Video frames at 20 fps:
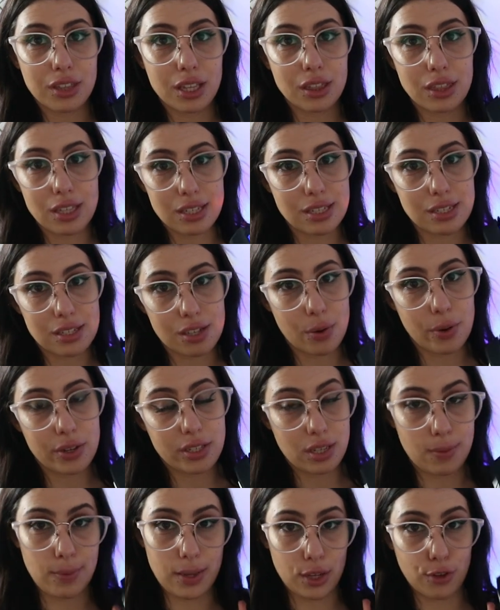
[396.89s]
think this is going
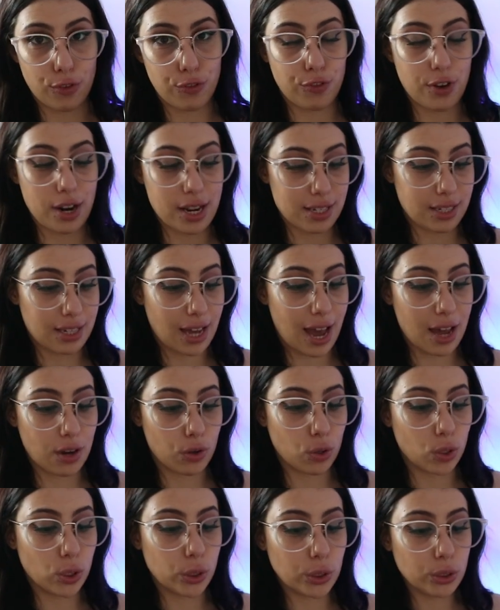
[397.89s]
to be your friend
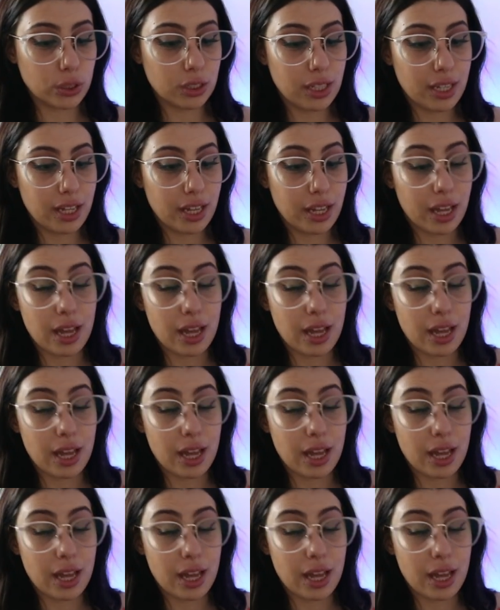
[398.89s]
at all.